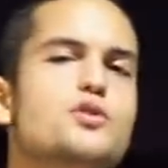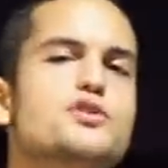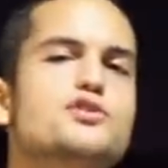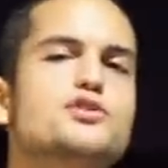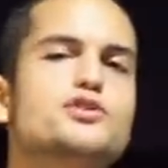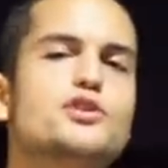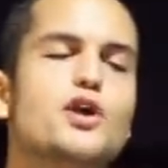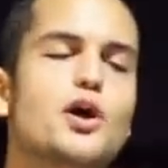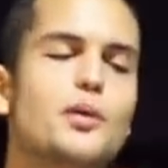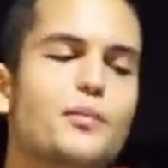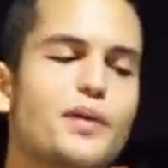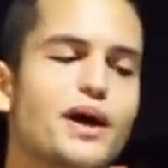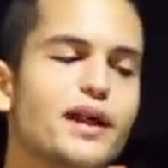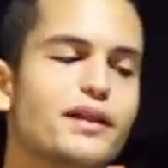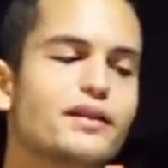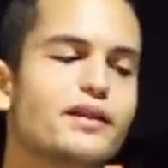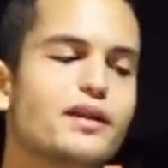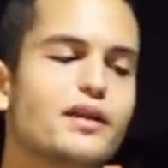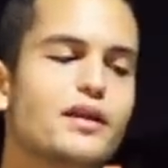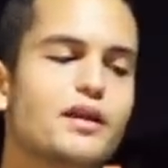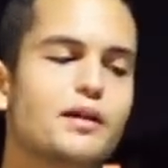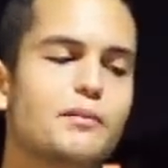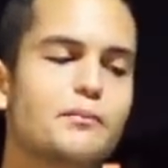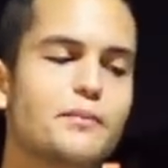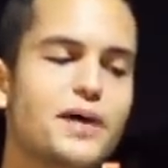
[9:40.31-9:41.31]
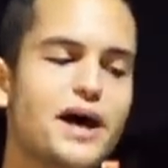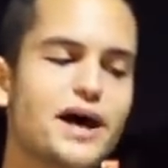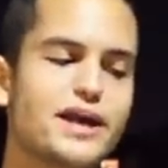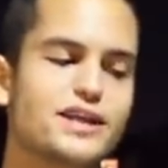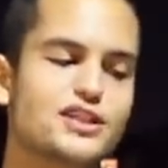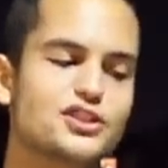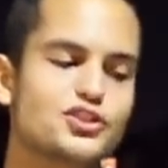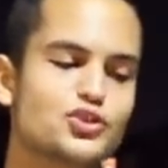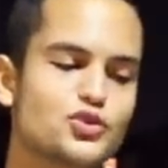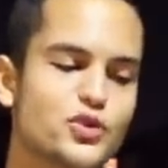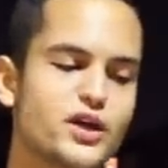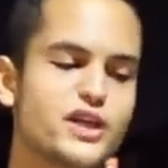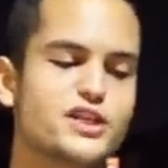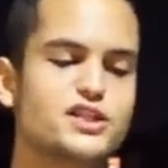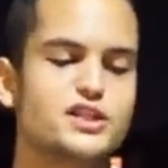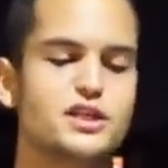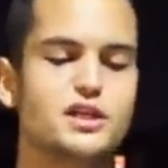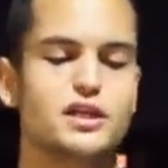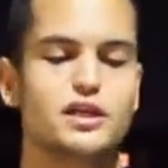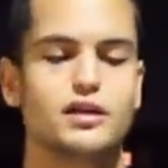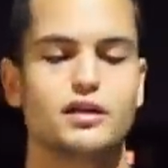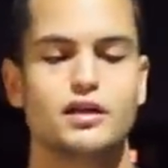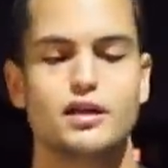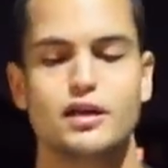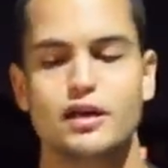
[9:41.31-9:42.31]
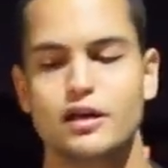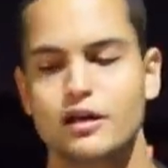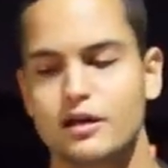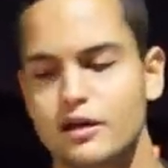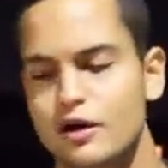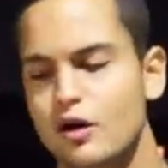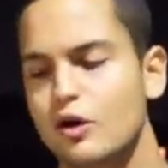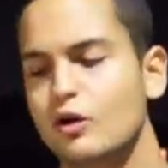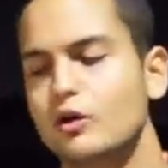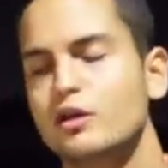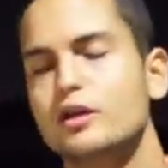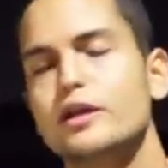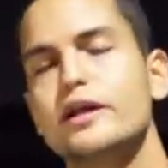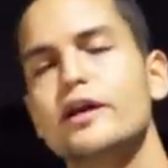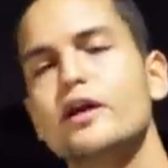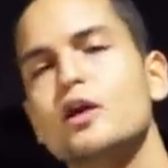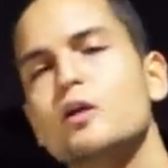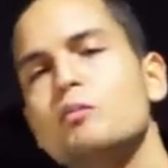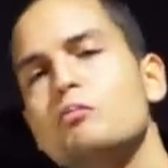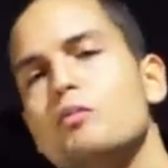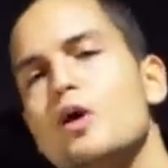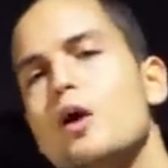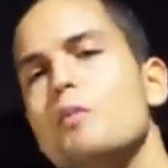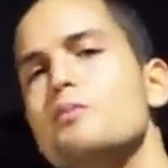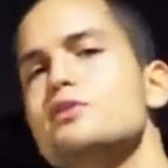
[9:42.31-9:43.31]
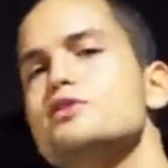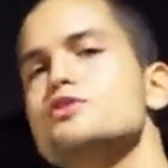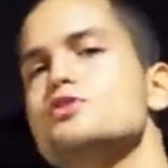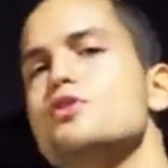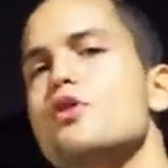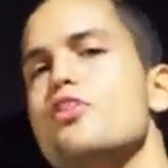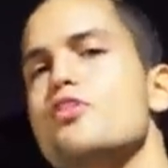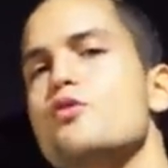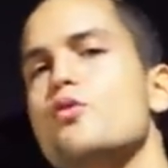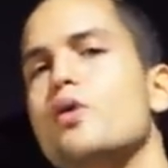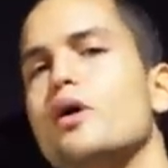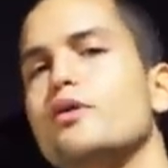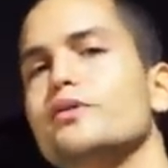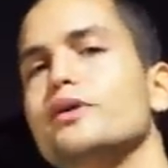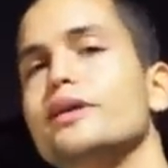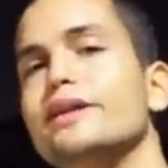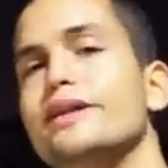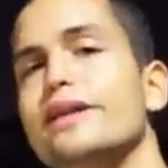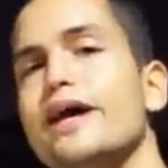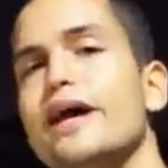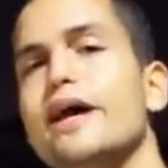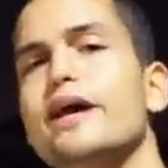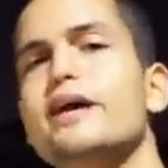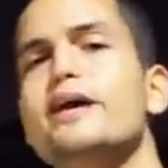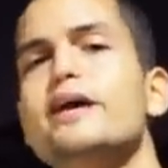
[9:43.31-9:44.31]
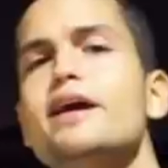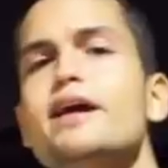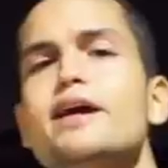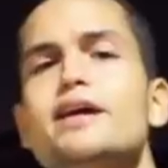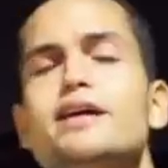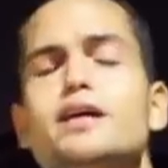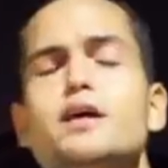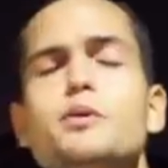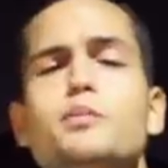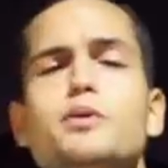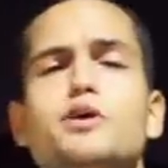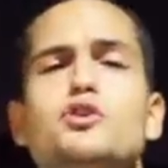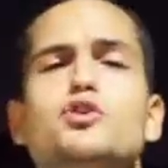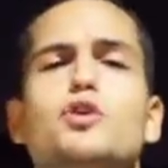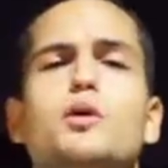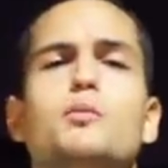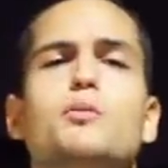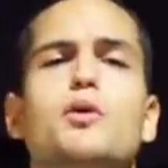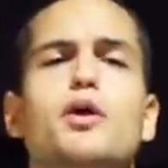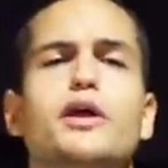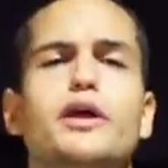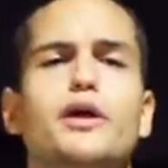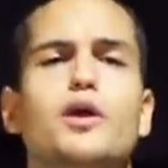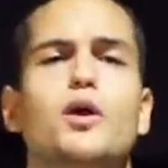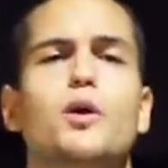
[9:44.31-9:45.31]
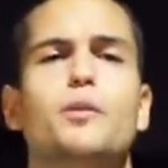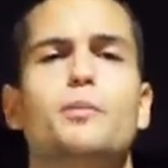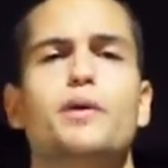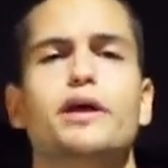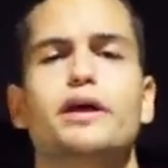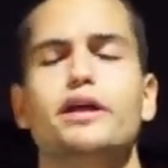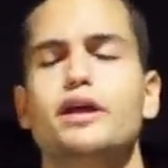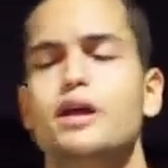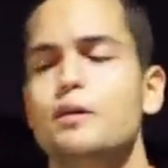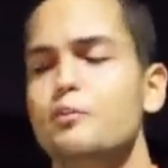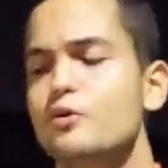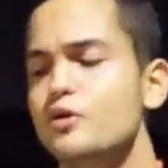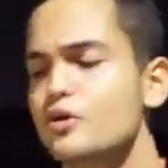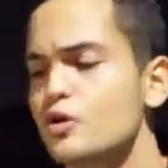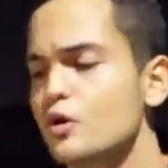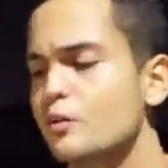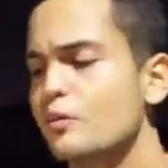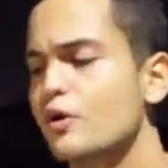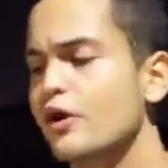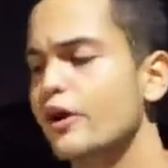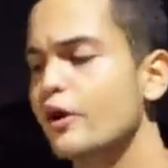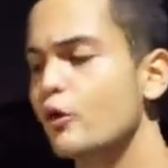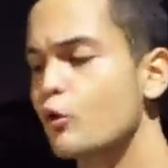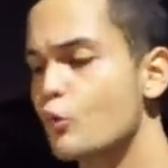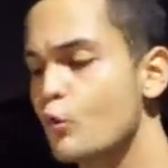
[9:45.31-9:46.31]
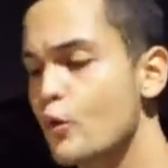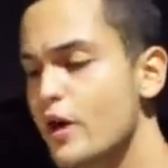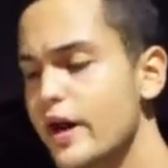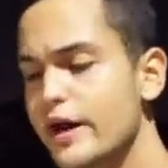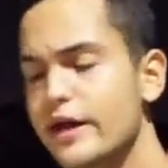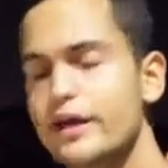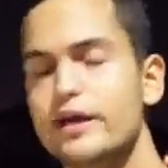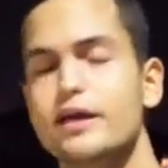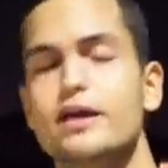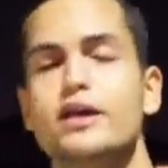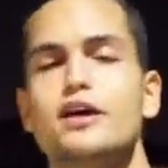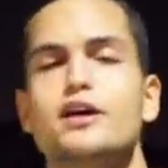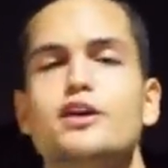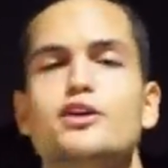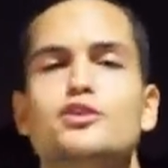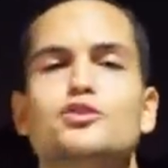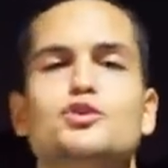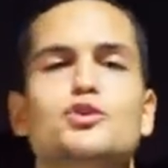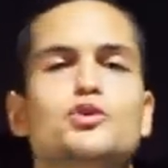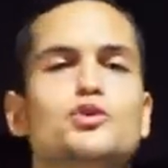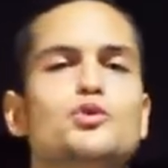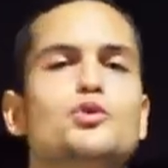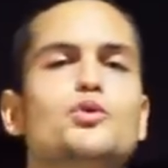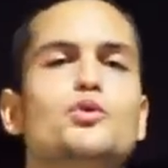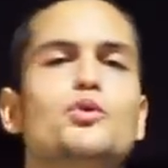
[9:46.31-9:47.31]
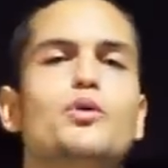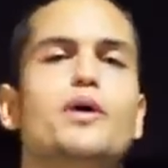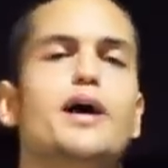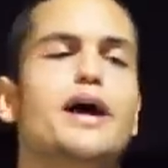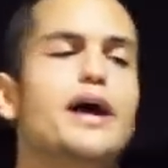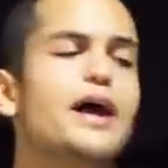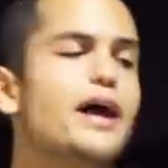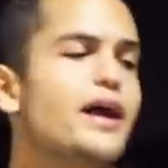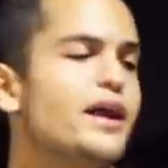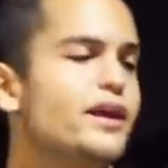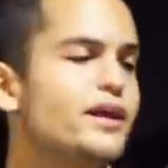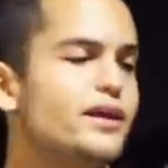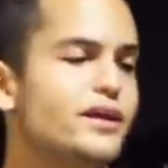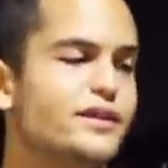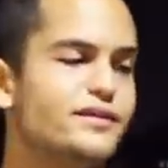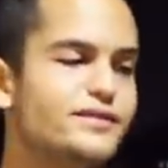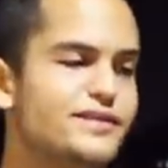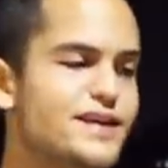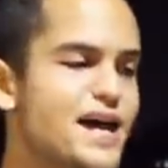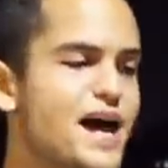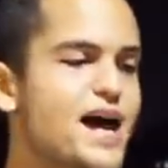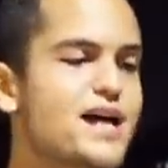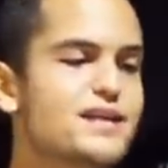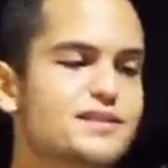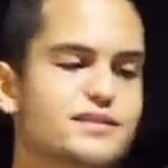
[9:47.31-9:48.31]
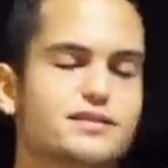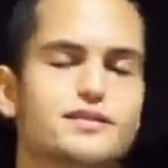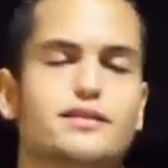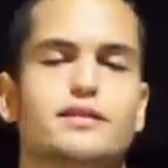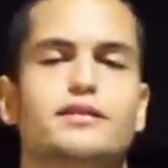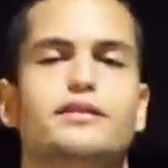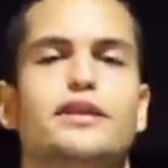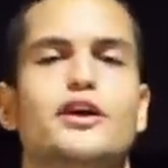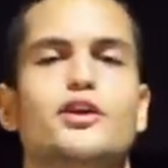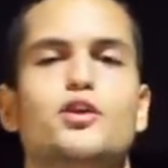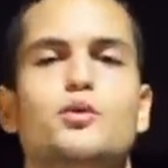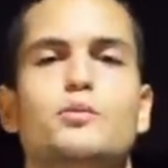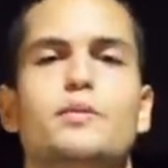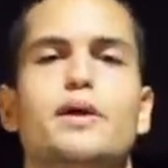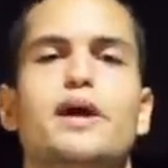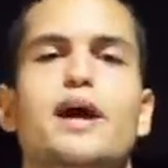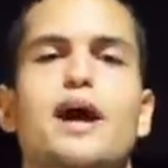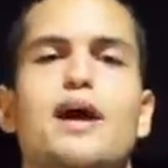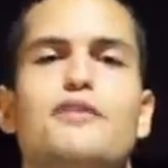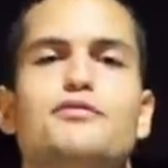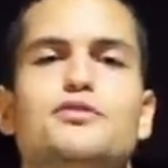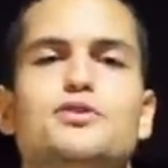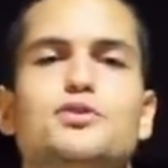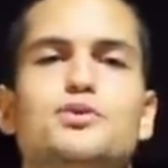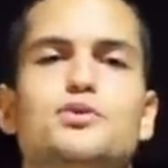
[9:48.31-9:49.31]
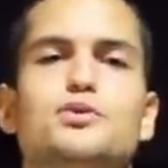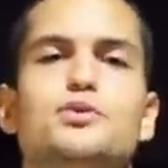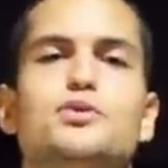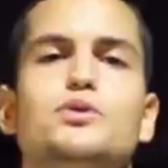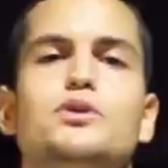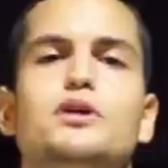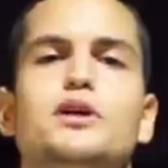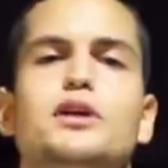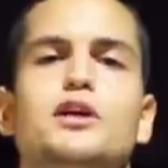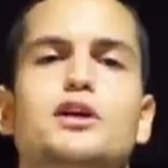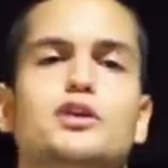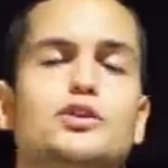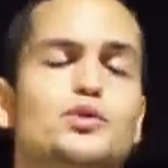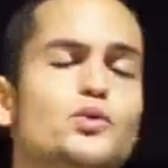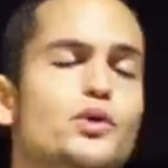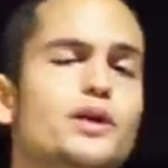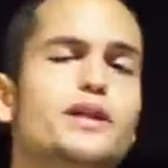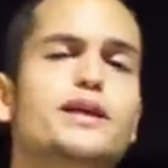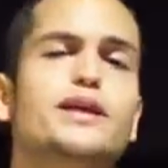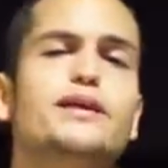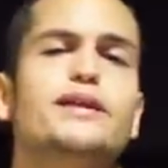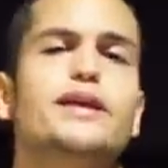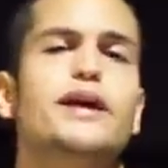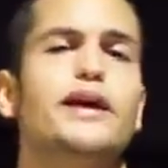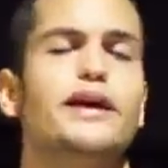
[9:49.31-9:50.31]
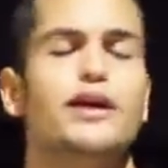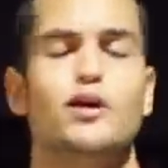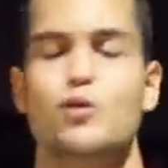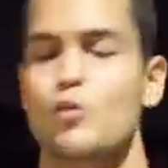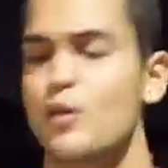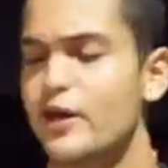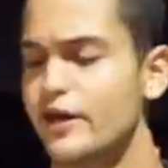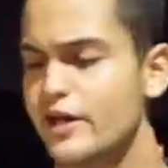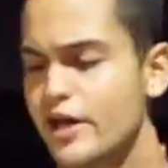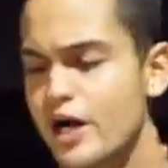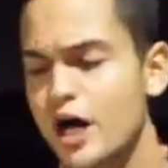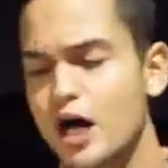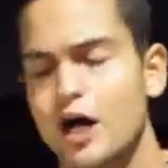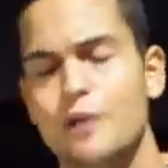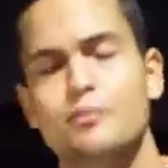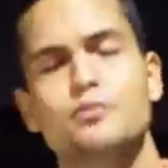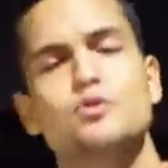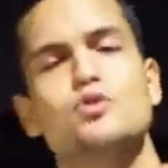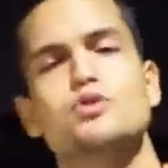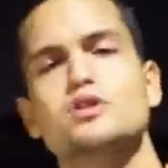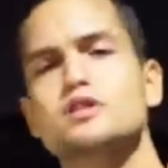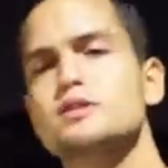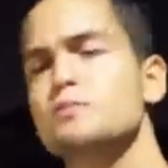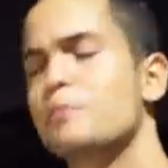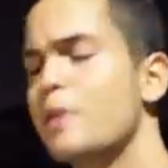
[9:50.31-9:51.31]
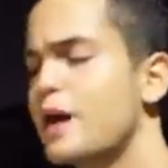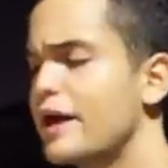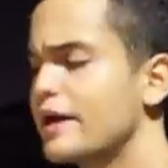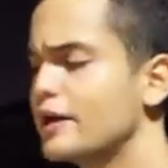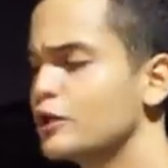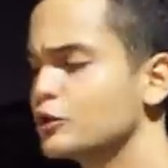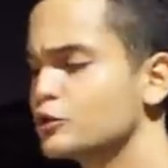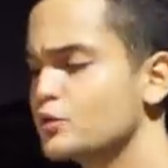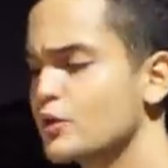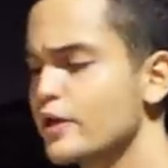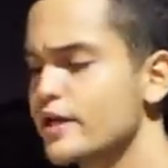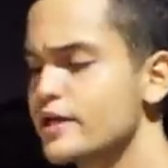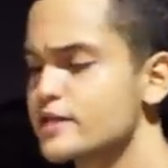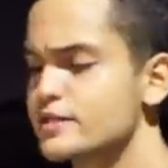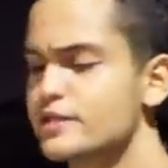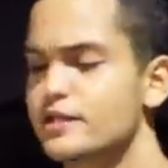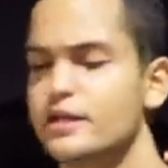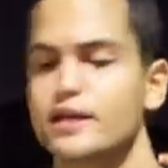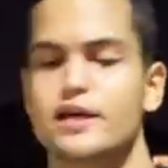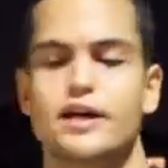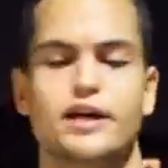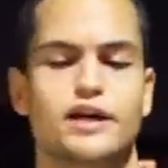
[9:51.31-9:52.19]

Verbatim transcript: Start by stretching on little moments throughout the day, keeping your body open, keeping your body ready to do any task that you may have to do during the day. Wake up, do a spinal twist.